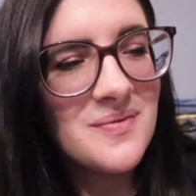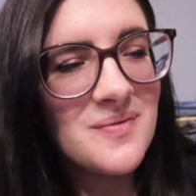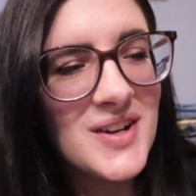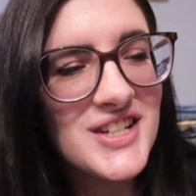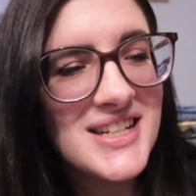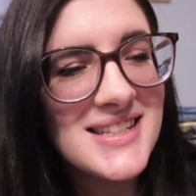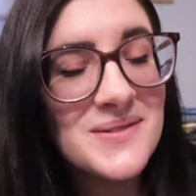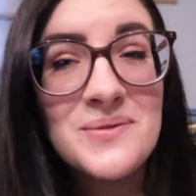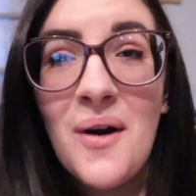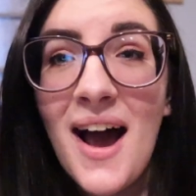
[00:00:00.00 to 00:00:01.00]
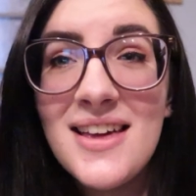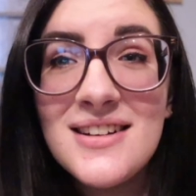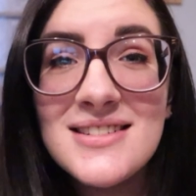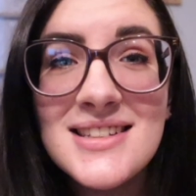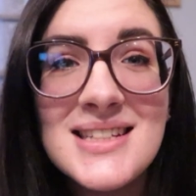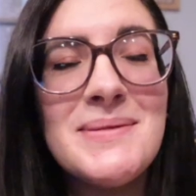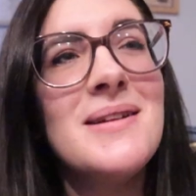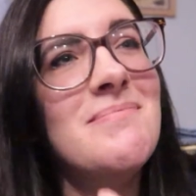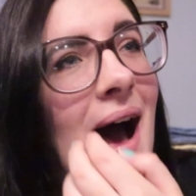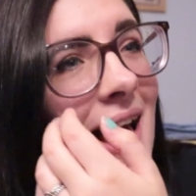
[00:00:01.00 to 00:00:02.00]
which is wild. It's
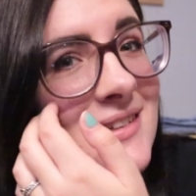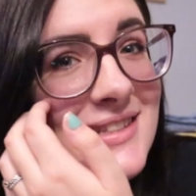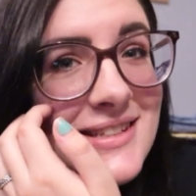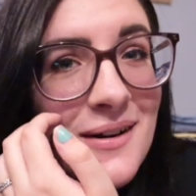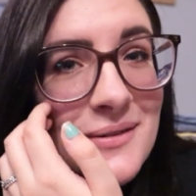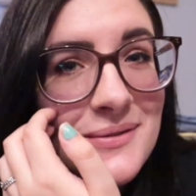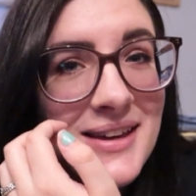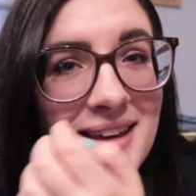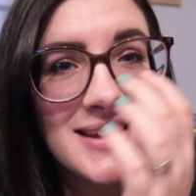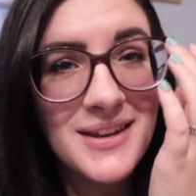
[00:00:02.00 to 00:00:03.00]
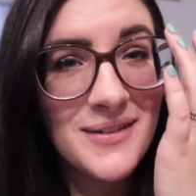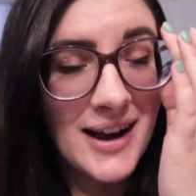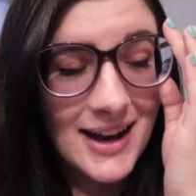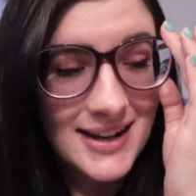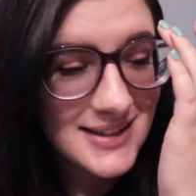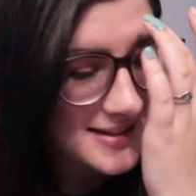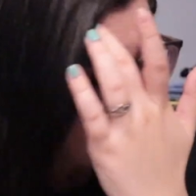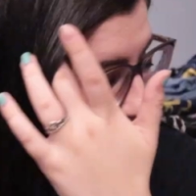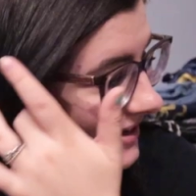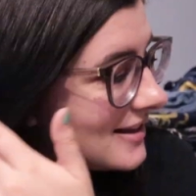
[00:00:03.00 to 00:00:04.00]
been a milestone week, you
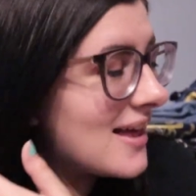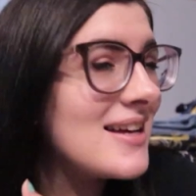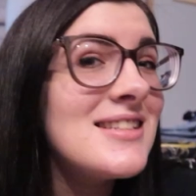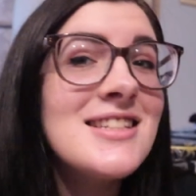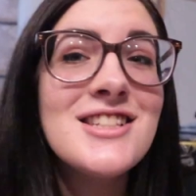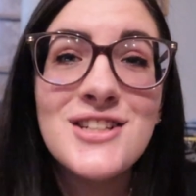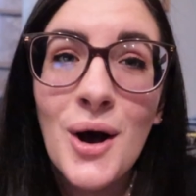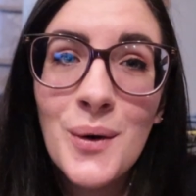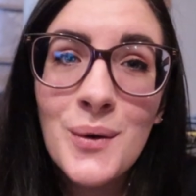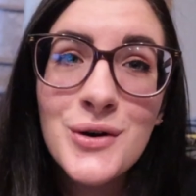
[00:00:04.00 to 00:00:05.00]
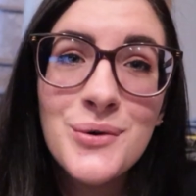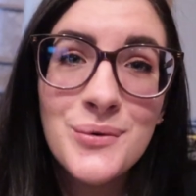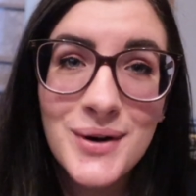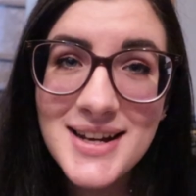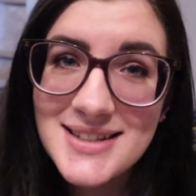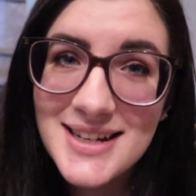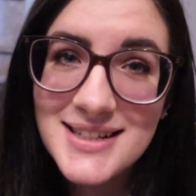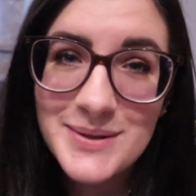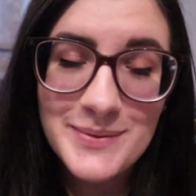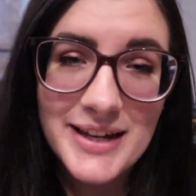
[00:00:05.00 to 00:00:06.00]
guys. That is so crazy
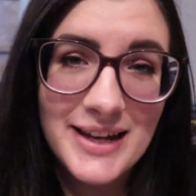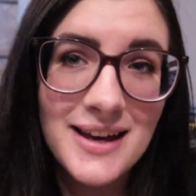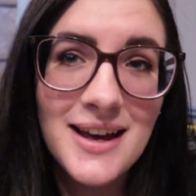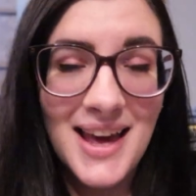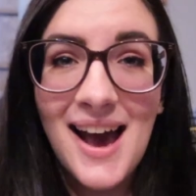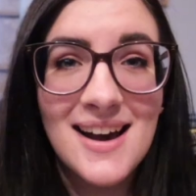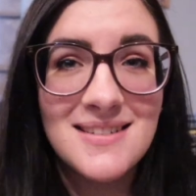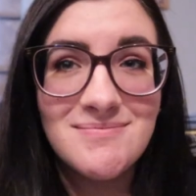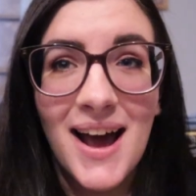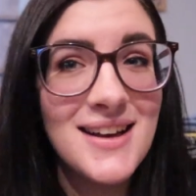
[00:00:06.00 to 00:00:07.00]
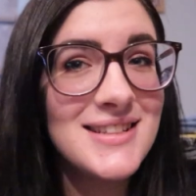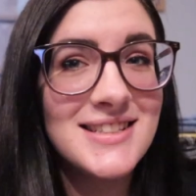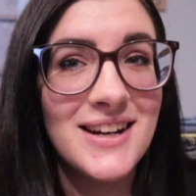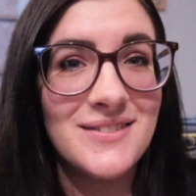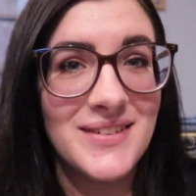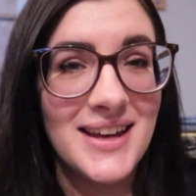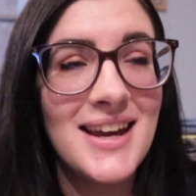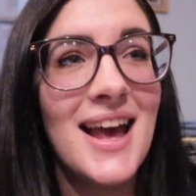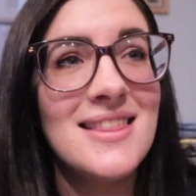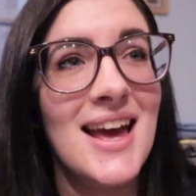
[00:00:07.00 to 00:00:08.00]
to me. But yeah, milestone week.
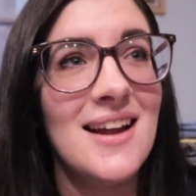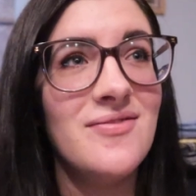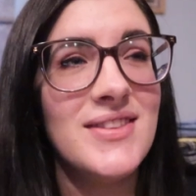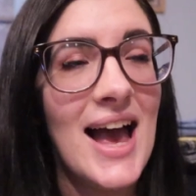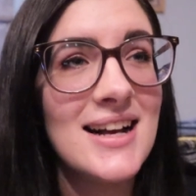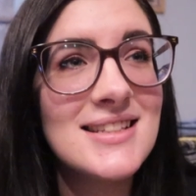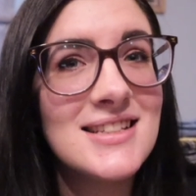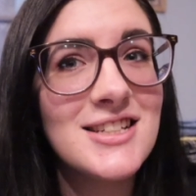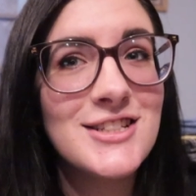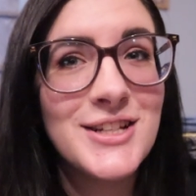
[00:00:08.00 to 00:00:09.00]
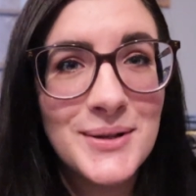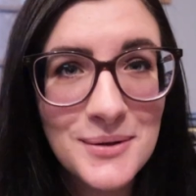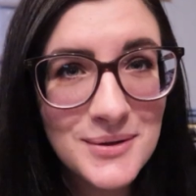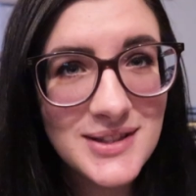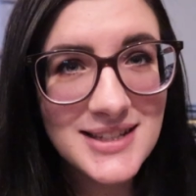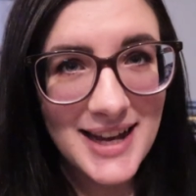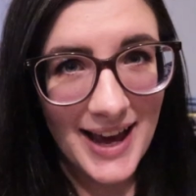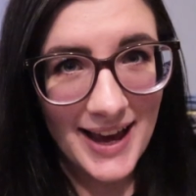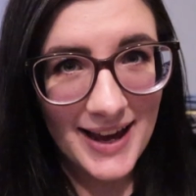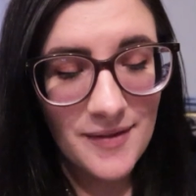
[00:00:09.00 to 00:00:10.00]
And then next
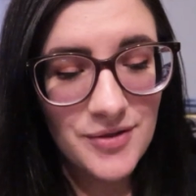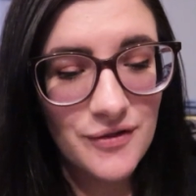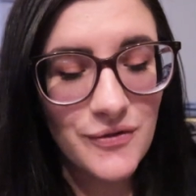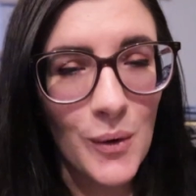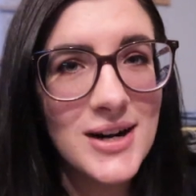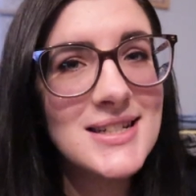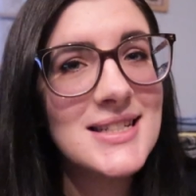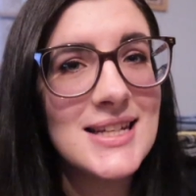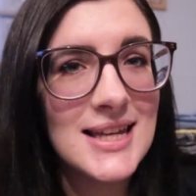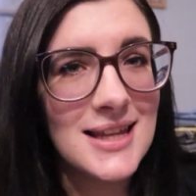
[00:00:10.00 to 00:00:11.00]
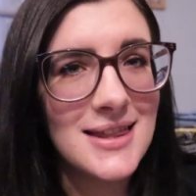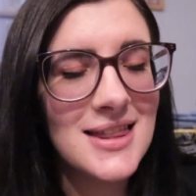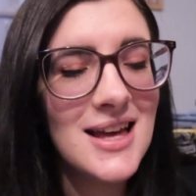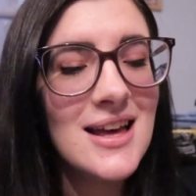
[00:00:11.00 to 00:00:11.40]
Tuesday, the 14th,